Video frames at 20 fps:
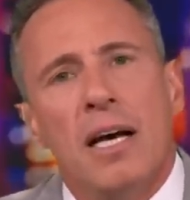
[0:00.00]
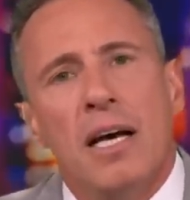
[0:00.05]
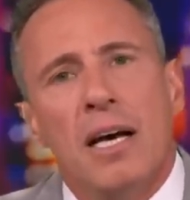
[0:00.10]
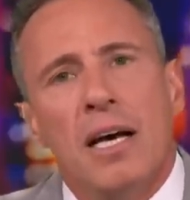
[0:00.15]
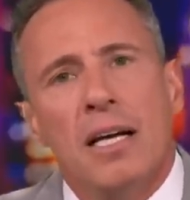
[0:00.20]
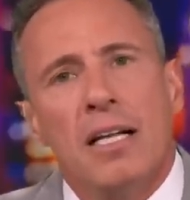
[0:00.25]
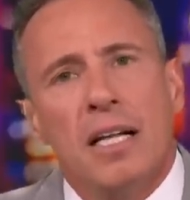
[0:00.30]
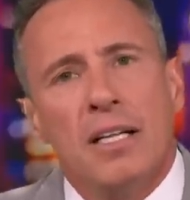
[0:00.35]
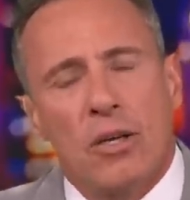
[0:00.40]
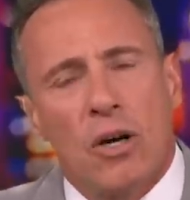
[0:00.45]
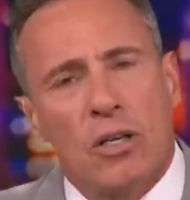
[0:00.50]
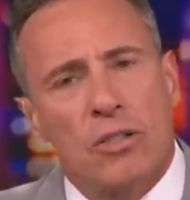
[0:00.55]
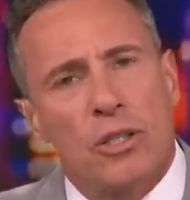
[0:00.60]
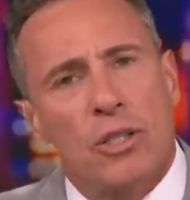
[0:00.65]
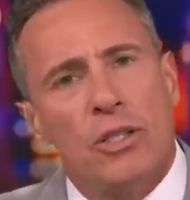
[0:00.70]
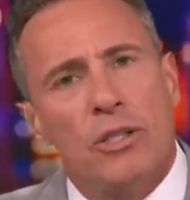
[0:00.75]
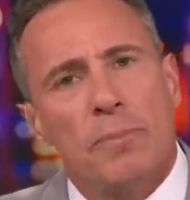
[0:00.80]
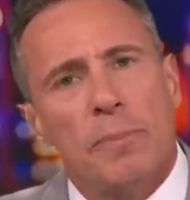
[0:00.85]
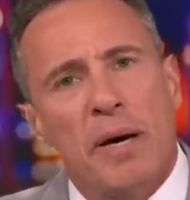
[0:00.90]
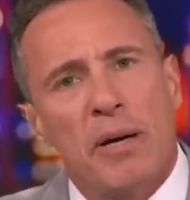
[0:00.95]
They talk to
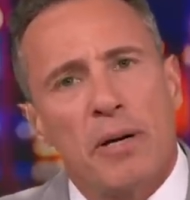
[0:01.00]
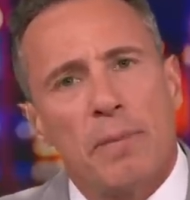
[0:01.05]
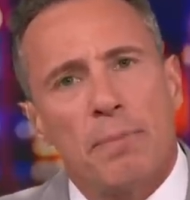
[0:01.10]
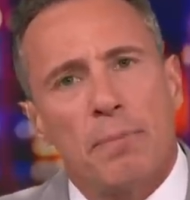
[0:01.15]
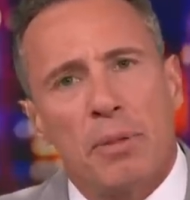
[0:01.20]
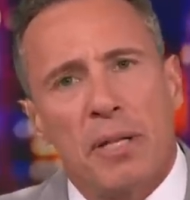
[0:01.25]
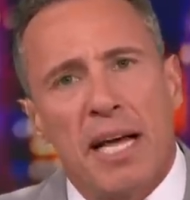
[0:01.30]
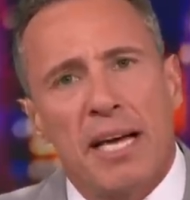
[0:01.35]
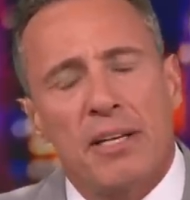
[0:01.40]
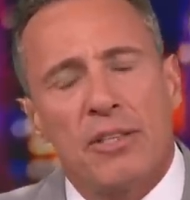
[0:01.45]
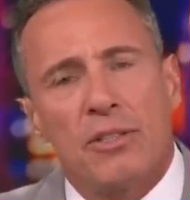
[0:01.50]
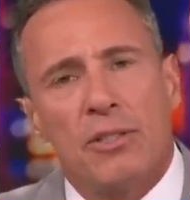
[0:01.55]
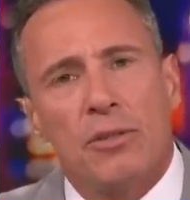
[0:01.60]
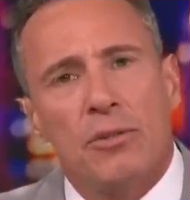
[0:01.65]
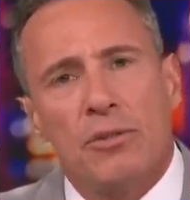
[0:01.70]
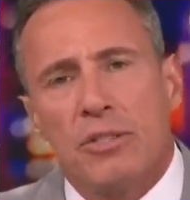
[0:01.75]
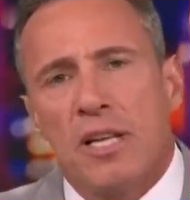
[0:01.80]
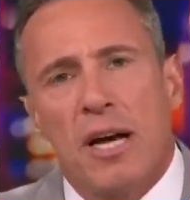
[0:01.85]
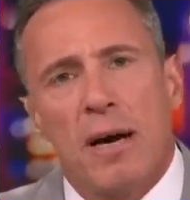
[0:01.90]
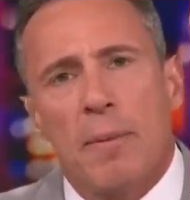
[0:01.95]
you about it in
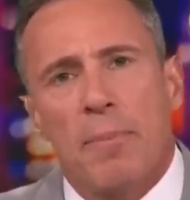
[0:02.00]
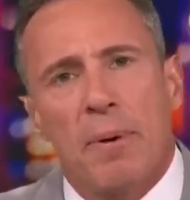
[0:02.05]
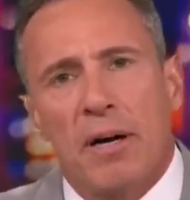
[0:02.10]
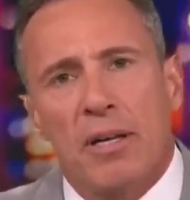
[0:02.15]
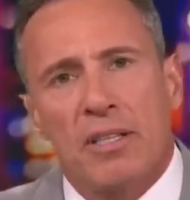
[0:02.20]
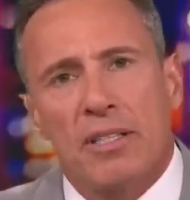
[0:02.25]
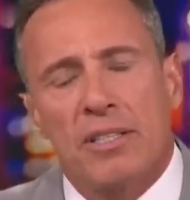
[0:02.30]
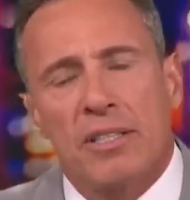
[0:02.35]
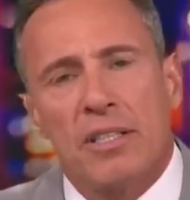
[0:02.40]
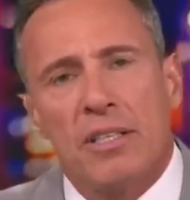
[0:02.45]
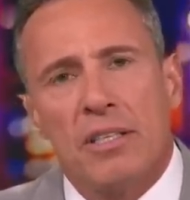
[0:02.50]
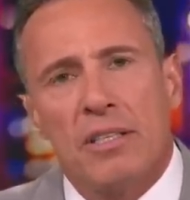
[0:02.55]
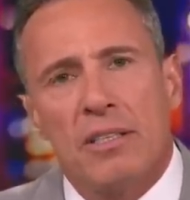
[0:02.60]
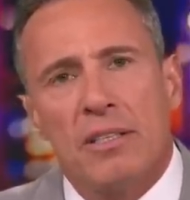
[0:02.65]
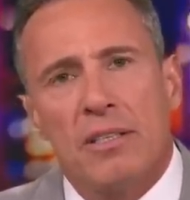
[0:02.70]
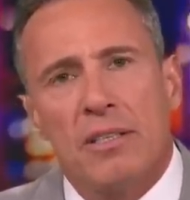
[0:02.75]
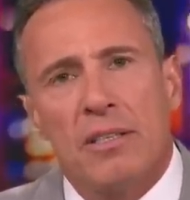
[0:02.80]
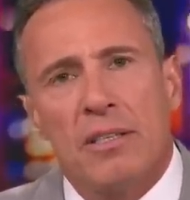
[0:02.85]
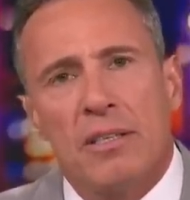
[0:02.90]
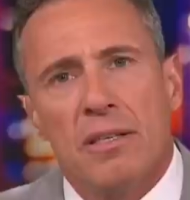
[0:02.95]
platitudes, not policy.
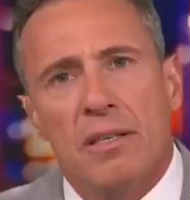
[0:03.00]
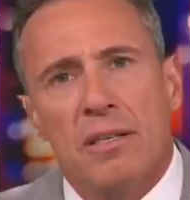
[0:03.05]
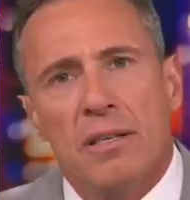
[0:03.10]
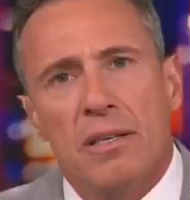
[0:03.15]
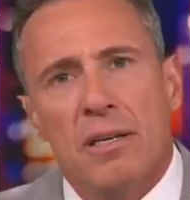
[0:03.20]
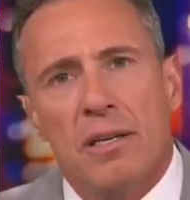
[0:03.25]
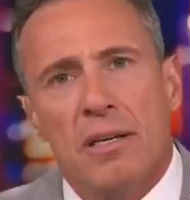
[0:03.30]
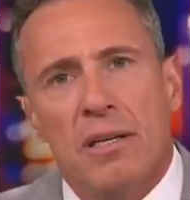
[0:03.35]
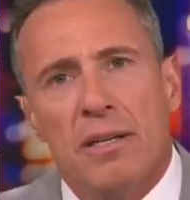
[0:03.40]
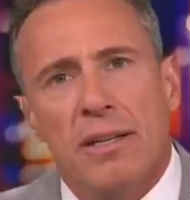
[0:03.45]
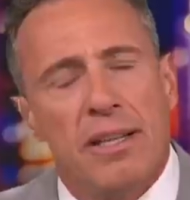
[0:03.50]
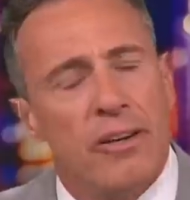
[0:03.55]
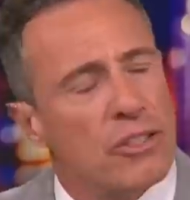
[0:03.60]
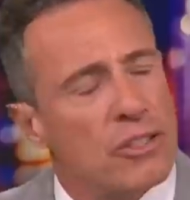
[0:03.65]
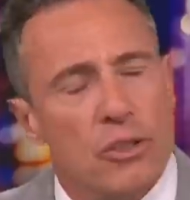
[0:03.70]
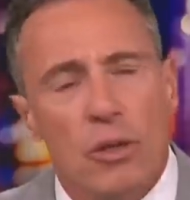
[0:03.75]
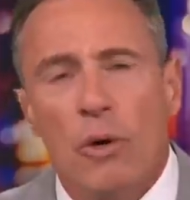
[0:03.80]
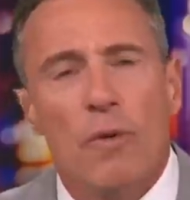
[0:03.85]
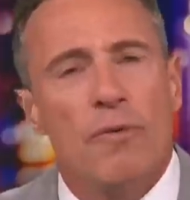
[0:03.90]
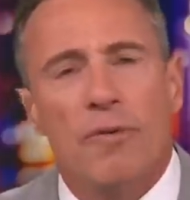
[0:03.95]
There's
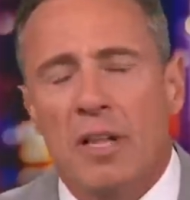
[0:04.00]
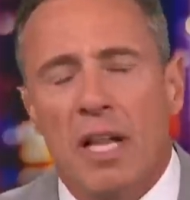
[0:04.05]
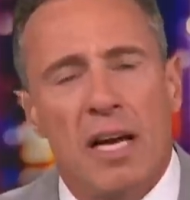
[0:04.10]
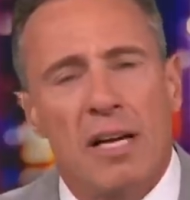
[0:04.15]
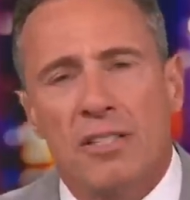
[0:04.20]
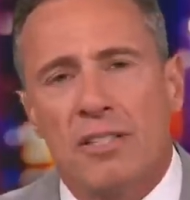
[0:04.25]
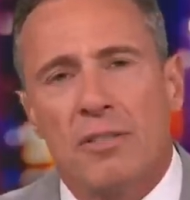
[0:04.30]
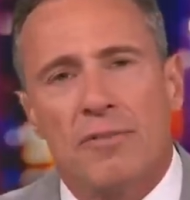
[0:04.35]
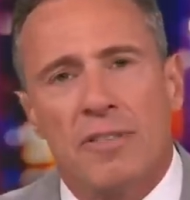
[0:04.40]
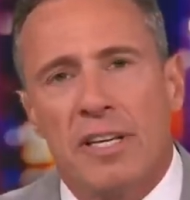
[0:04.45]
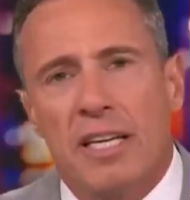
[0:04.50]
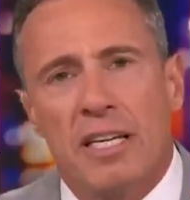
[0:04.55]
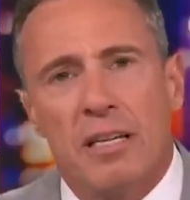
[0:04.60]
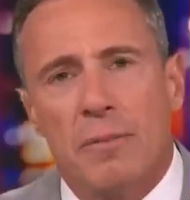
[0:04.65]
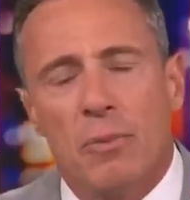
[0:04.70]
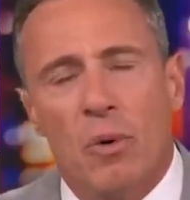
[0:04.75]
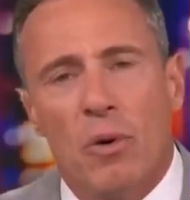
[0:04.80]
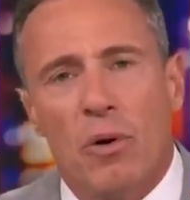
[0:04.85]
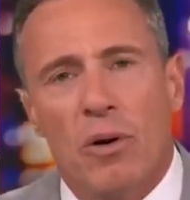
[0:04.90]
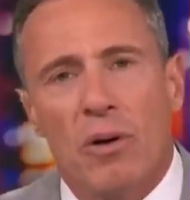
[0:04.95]
no philosophy
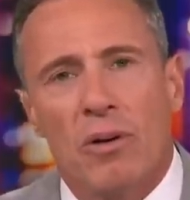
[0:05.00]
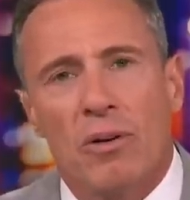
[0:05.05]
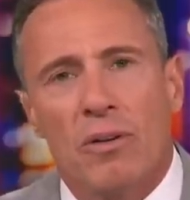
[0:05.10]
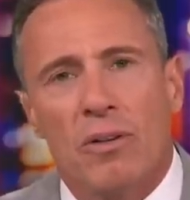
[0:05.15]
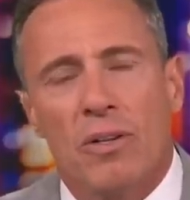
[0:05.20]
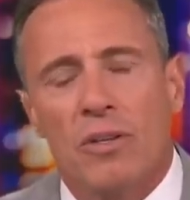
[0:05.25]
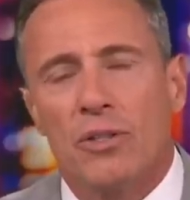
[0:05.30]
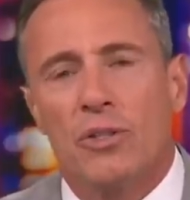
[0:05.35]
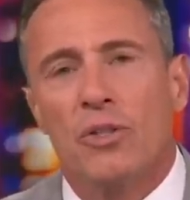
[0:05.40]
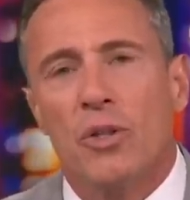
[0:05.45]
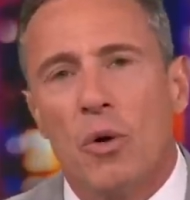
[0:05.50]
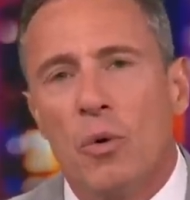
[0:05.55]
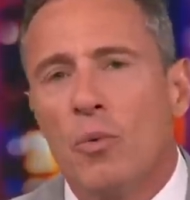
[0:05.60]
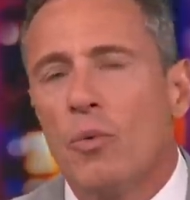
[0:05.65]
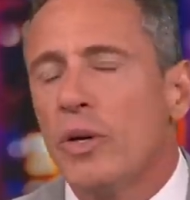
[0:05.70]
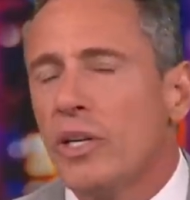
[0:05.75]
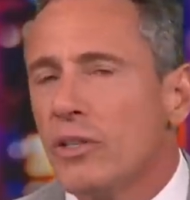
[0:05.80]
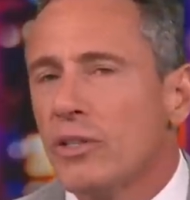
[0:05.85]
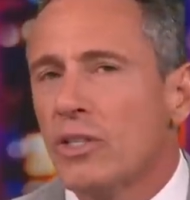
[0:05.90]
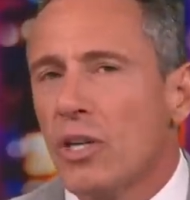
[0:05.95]
anymore. There's no
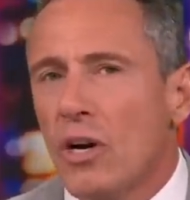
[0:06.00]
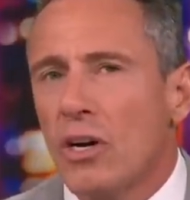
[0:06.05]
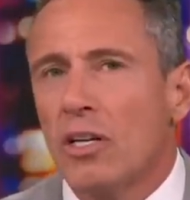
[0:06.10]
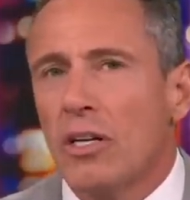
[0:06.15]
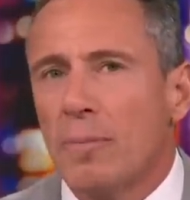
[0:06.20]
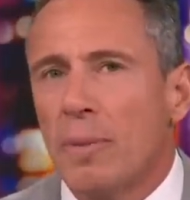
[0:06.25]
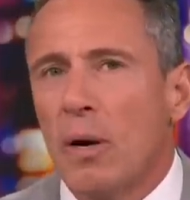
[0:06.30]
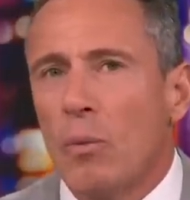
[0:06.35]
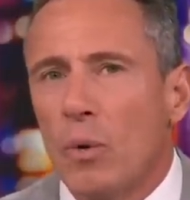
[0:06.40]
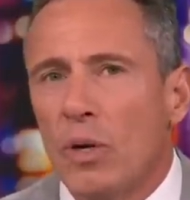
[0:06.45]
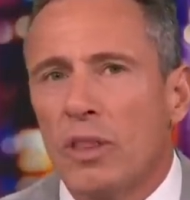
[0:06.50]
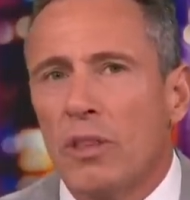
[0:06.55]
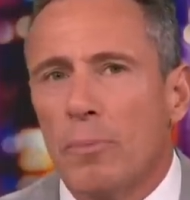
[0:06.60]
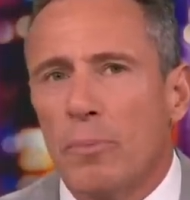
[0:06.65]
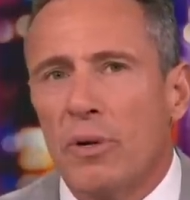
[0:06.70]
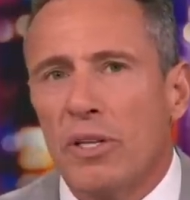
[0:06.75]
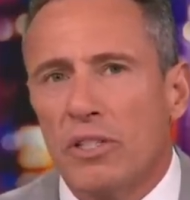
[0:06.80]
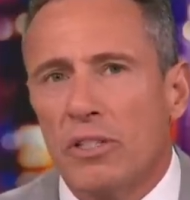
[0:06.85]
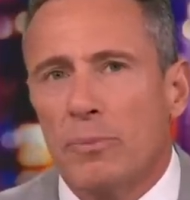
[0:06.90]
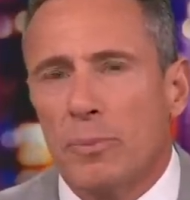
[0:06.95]
real talk about what the
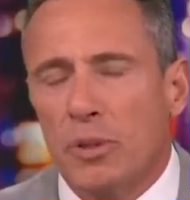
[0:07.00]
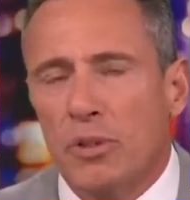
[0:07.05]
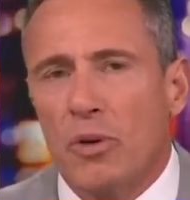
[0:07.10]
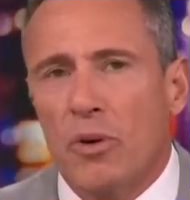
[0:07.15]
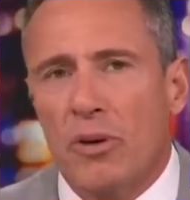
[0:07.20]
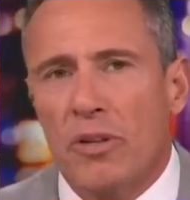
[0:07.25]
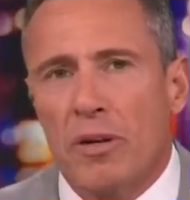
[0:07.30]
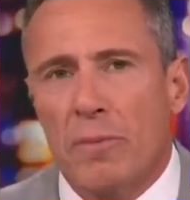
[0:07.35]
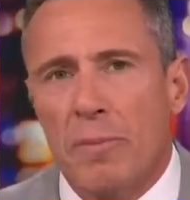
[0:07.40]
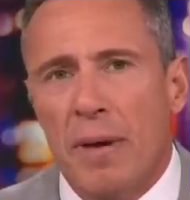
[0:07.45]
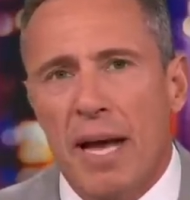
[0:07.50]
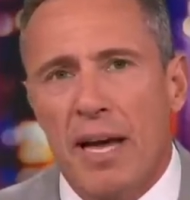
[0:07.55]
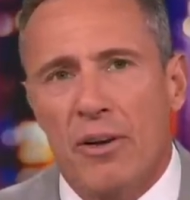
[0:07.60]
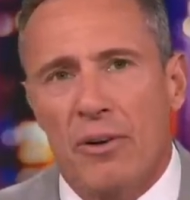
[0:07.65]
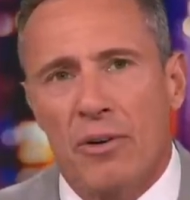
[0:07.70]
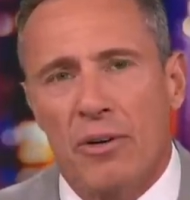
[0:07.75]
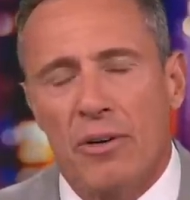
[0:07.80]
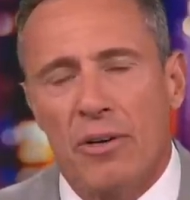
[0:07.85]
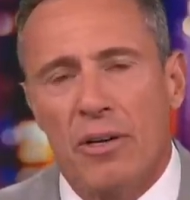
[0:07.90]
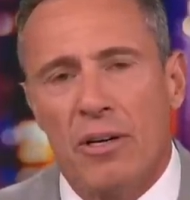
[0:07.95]
principles are that matter.
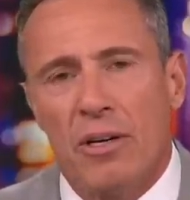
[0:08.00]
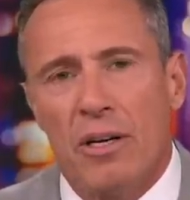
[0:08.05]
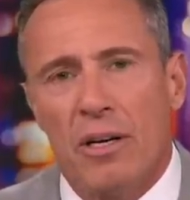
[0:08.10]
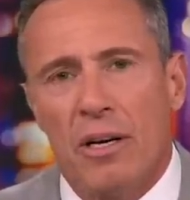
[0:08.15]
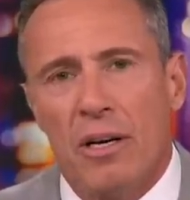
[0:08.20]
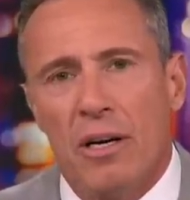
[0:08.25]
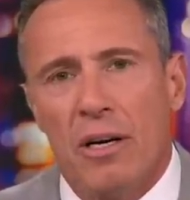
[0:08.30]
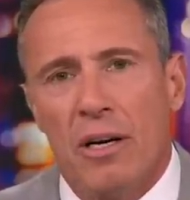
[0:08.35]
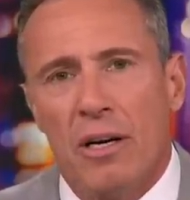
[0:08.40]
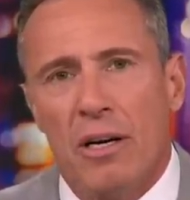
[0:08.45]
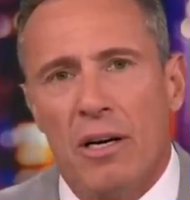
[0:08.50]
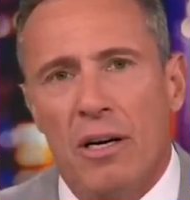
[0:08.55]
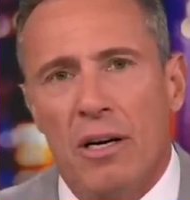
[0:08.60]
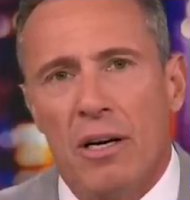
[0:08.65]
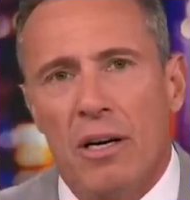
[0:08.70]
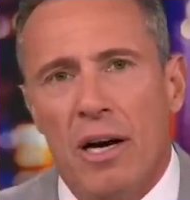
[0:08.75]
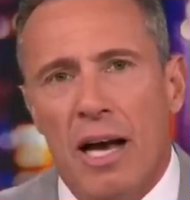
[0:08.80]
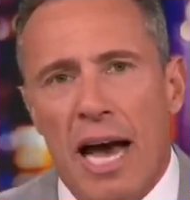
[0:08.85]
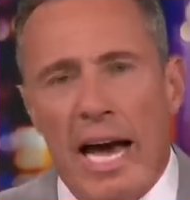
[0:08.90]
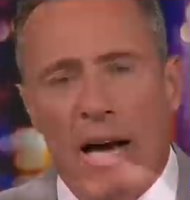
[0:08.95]
How do